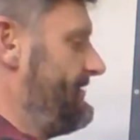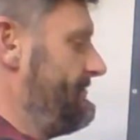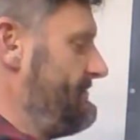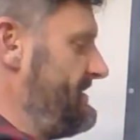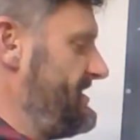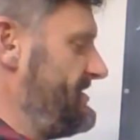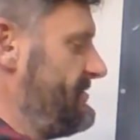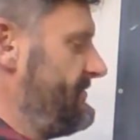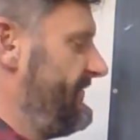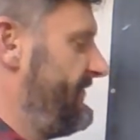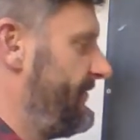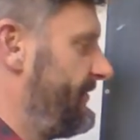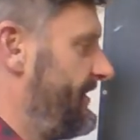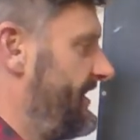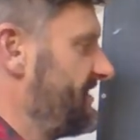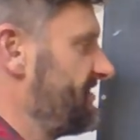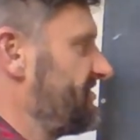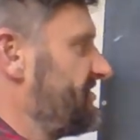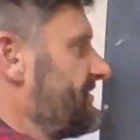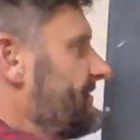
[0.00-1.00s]
a menu for
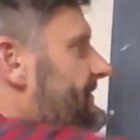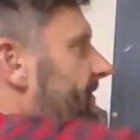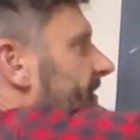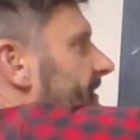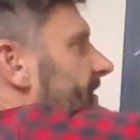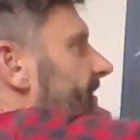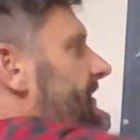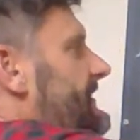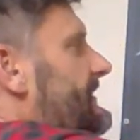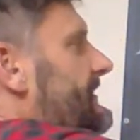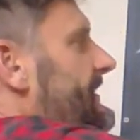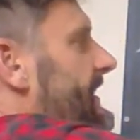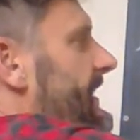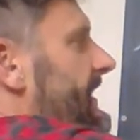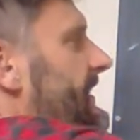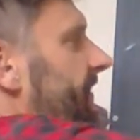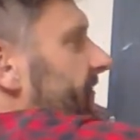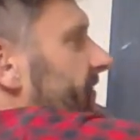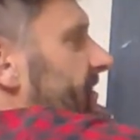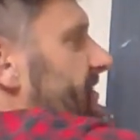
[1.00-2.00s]
us. Now,
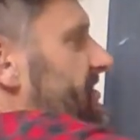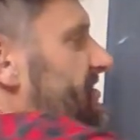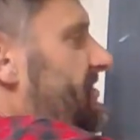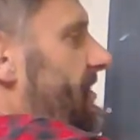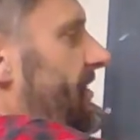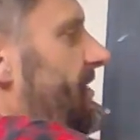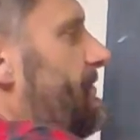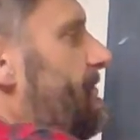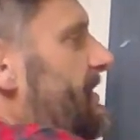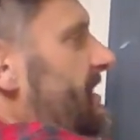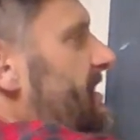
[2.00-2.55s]
if you design a